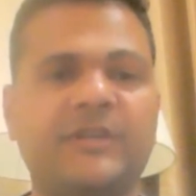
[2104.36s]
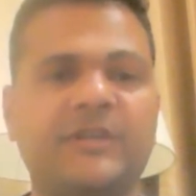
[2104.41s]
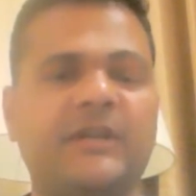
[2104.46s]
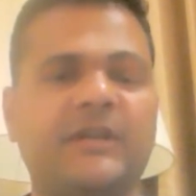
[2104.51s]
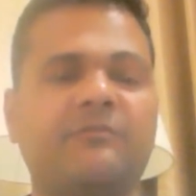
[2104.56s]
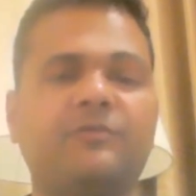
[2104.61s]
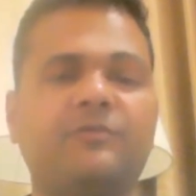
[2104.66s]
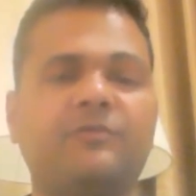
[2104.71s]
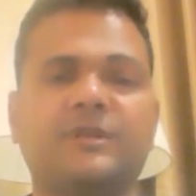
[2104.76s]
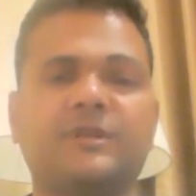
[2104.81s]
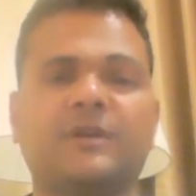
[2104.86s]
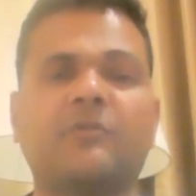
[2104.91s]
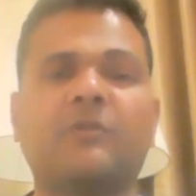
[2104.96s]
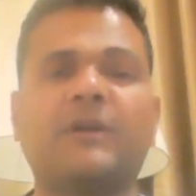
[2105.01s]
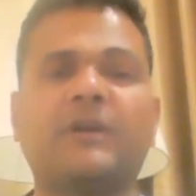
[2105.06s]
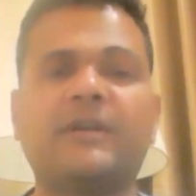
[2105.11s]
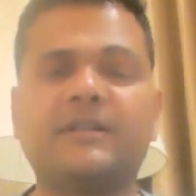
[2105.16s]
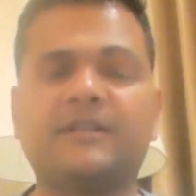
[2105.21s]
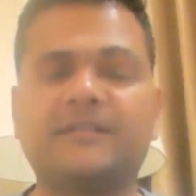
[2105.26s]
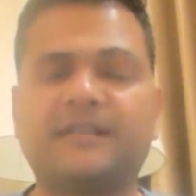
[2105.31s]
Jira was a
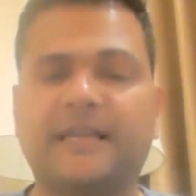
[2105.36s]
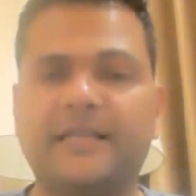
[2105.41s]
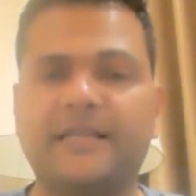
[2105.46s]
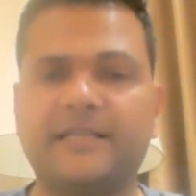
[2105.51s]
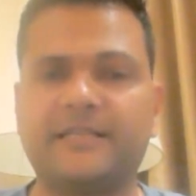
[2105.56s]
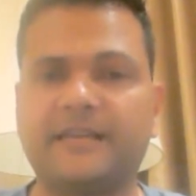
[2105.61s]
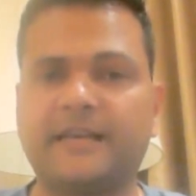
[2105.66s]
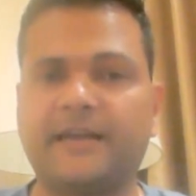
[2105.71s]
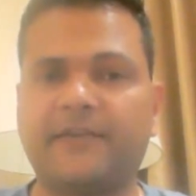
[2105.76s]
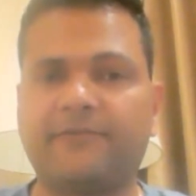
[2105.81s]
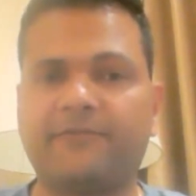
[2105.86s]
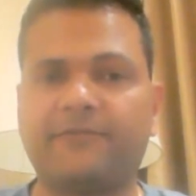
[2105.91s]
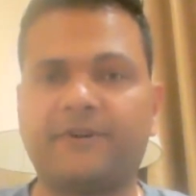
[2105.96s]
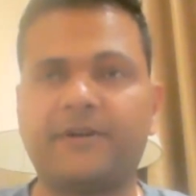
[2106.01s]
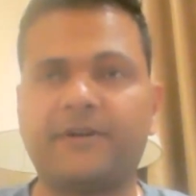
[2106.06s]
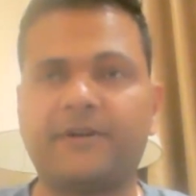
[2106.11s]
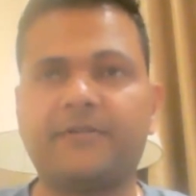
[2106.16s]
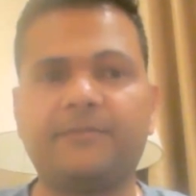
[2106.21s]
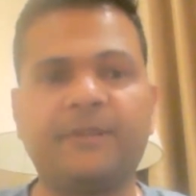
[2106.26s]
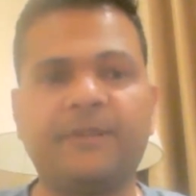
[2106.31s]
quite challenging
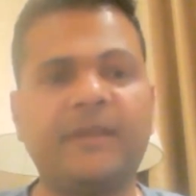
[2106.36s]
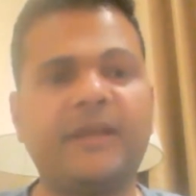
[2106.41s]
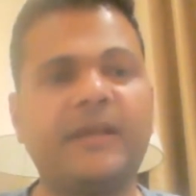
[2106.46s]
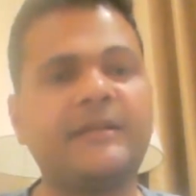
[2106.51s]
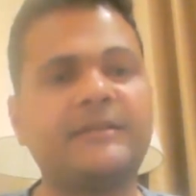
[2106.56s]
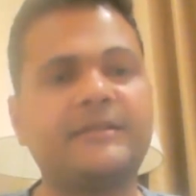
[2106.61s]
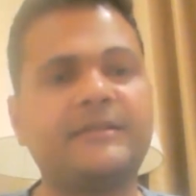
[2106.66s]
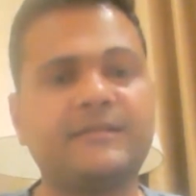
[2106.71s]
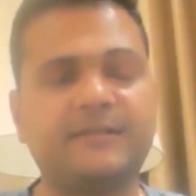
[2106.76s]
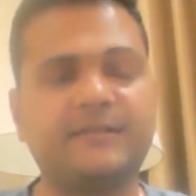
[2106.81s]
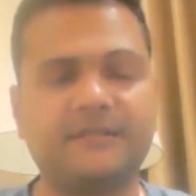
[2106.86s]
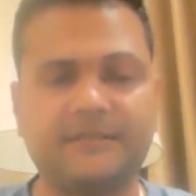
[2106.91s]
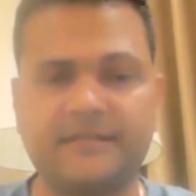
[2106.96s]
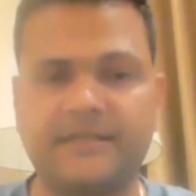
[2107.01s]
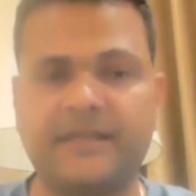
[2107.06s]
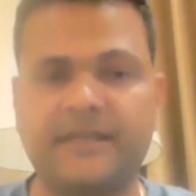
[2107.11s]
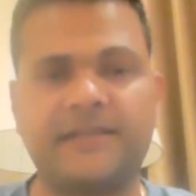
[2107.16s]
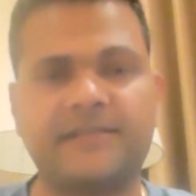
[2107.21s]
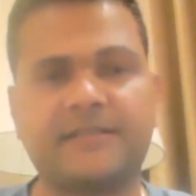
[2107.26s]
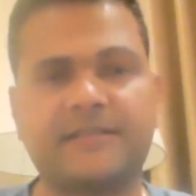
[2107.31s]
effort being a
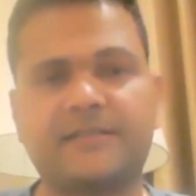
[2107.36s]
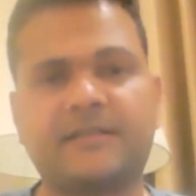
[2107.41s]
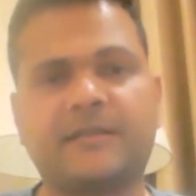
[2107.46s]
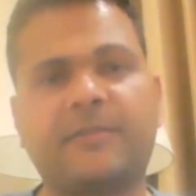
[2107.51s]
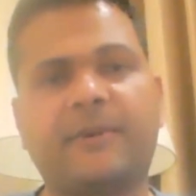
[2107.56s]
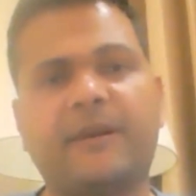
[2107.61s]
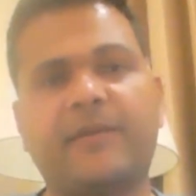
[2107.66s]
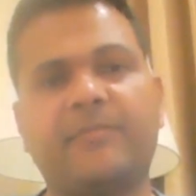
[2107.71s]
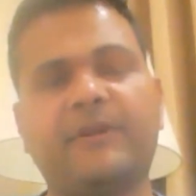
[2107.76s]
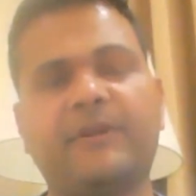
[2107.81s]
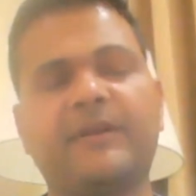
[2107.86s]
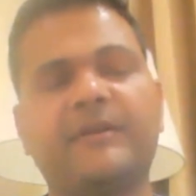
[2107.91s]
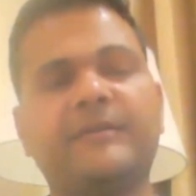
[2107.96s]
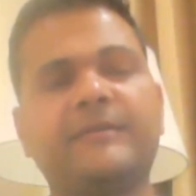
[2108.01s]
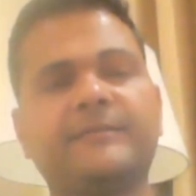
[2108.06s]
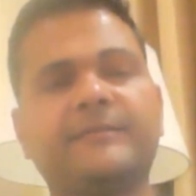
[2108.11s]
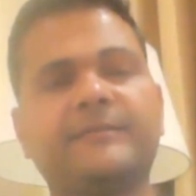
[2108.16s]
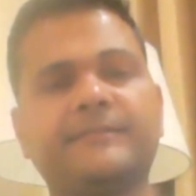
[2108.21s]
Jira system admin.